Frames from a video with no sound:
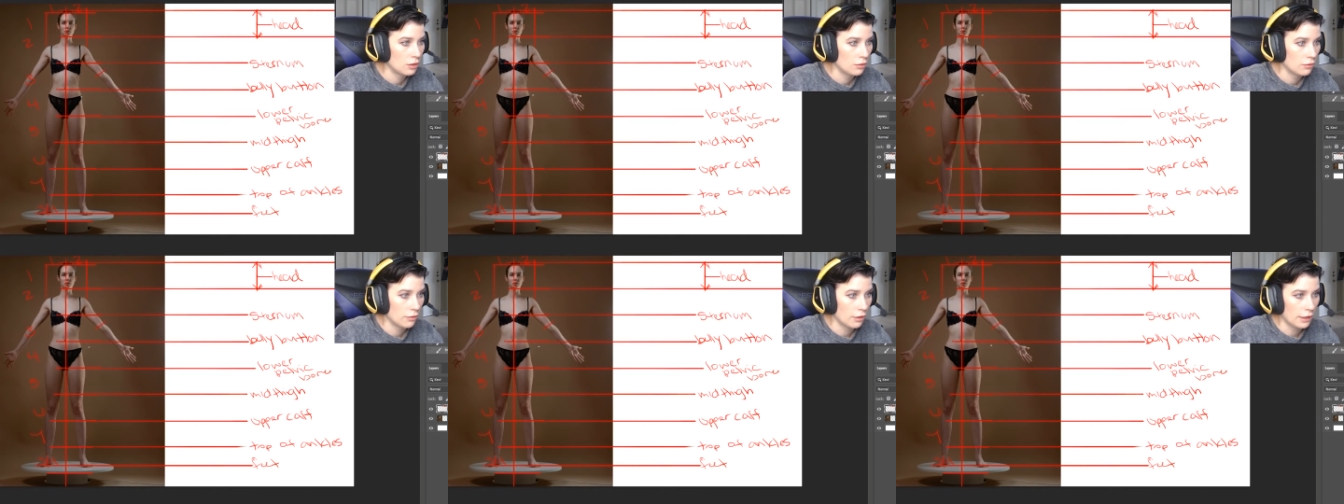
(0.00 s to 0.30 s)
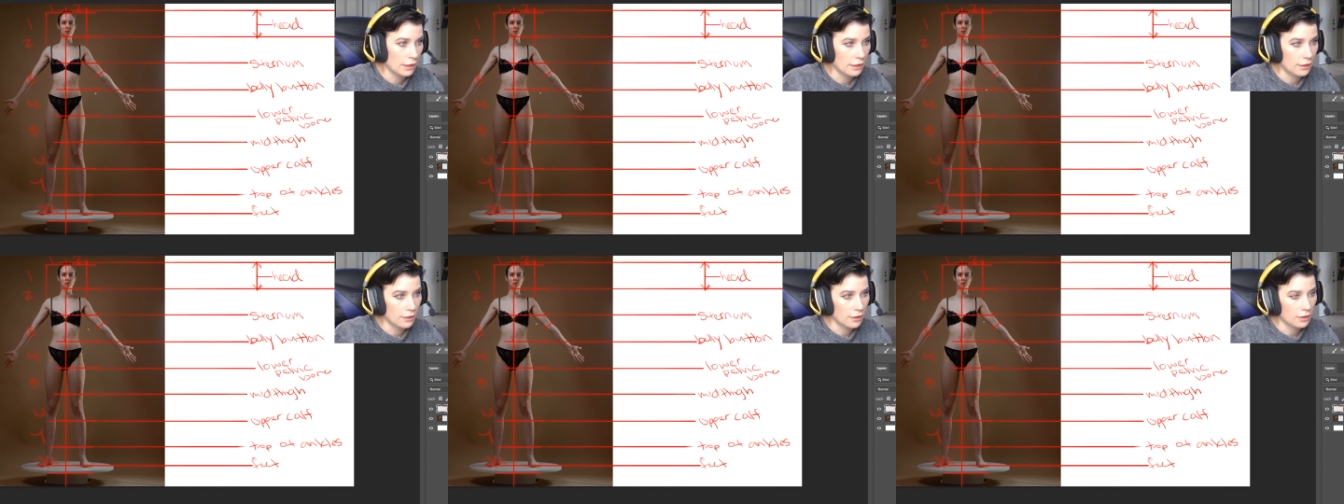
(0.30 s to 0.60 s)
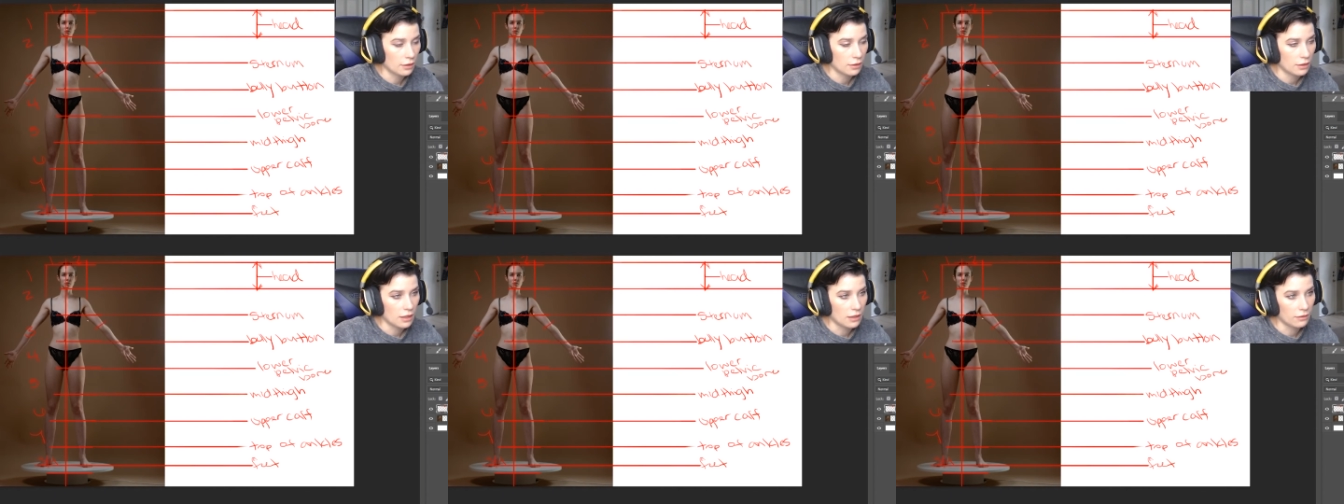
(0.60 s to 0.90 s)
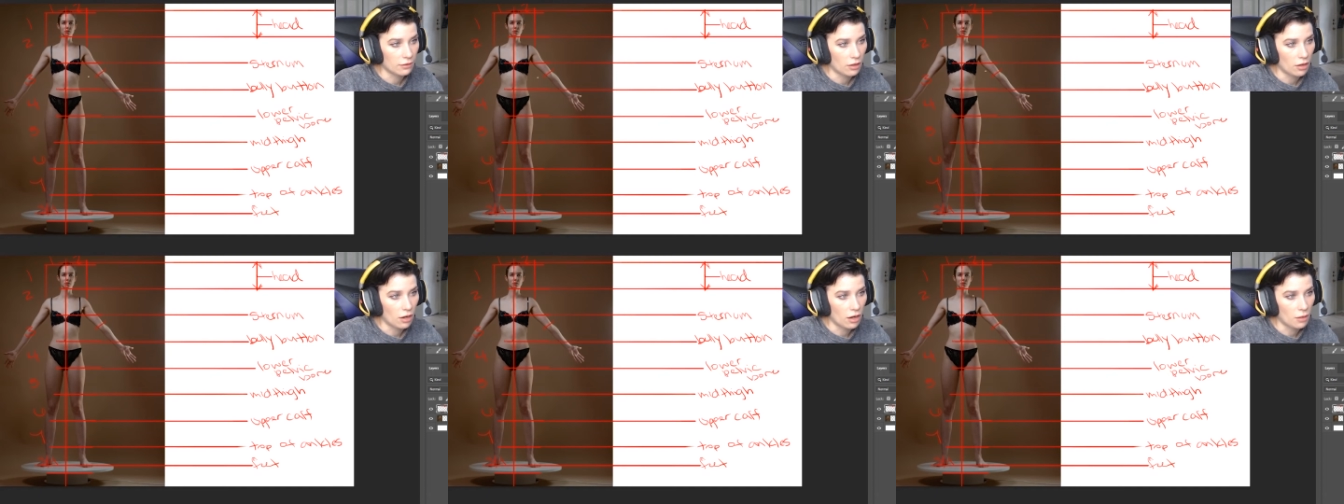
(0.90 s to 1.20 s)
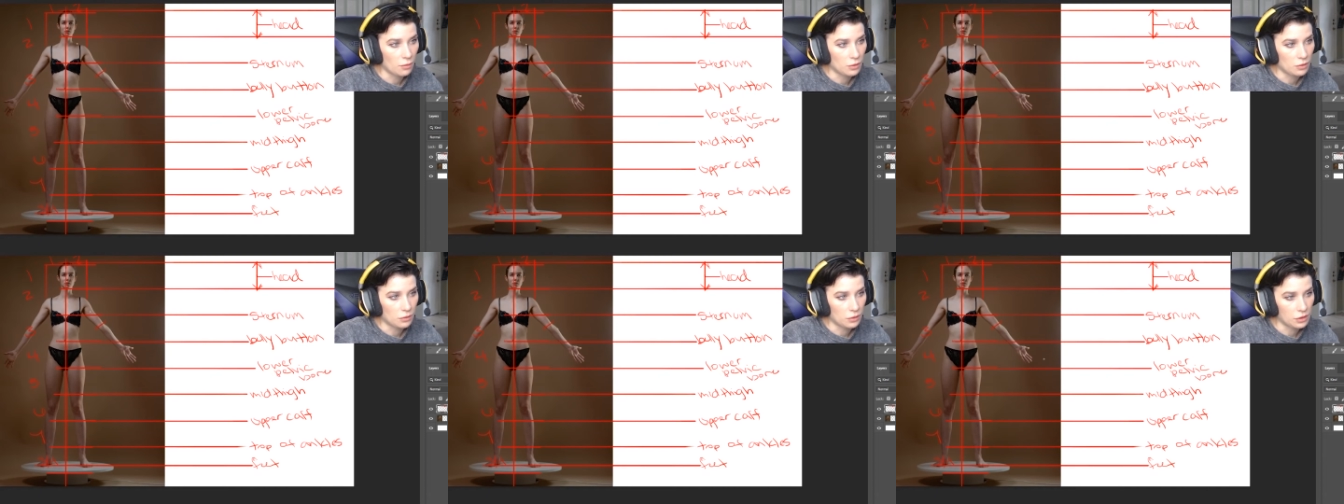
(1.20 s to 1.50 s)
right here, if her
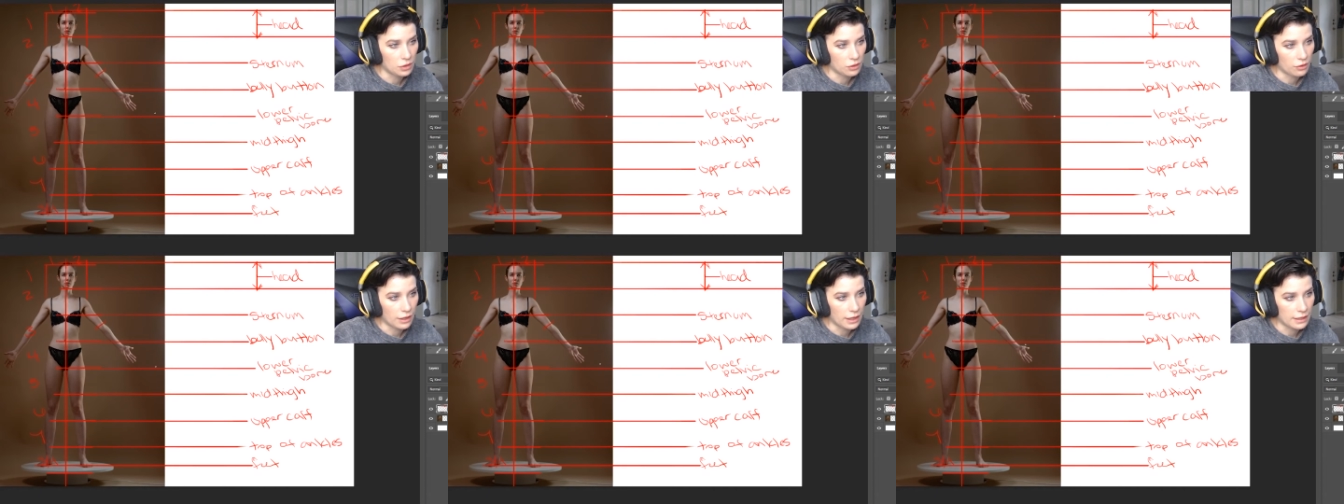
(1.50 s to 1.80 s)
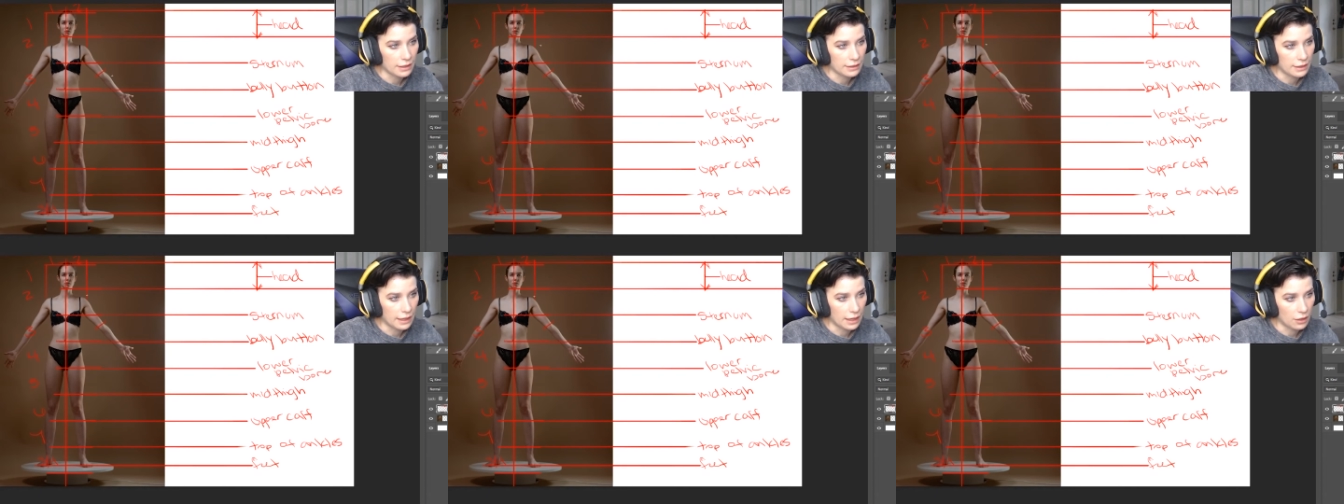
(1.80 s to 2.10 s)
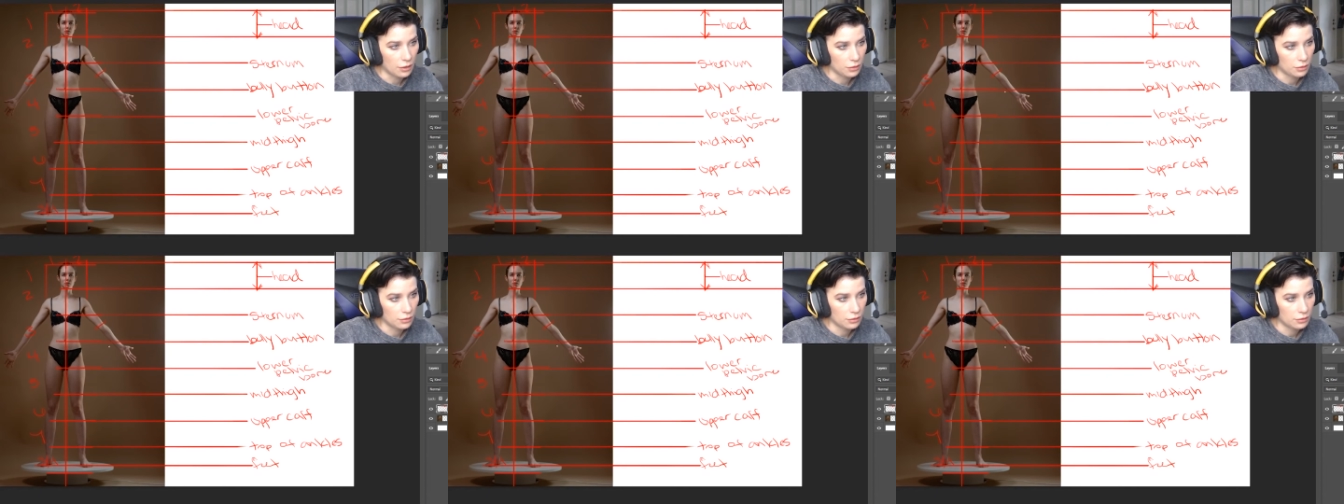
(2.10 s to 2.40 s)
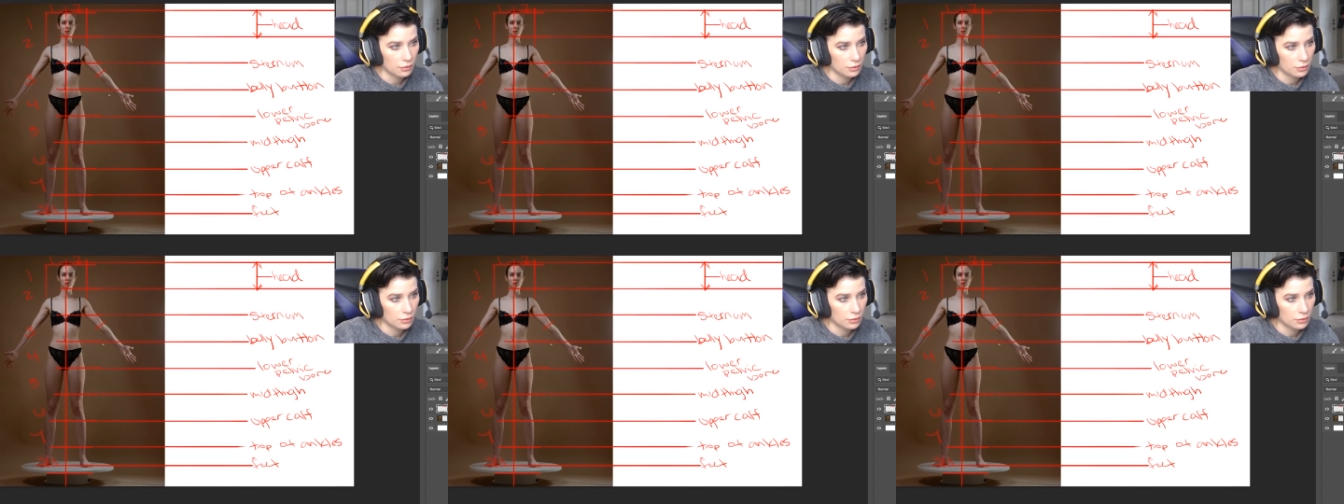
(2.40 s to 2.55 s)
arms were straight down,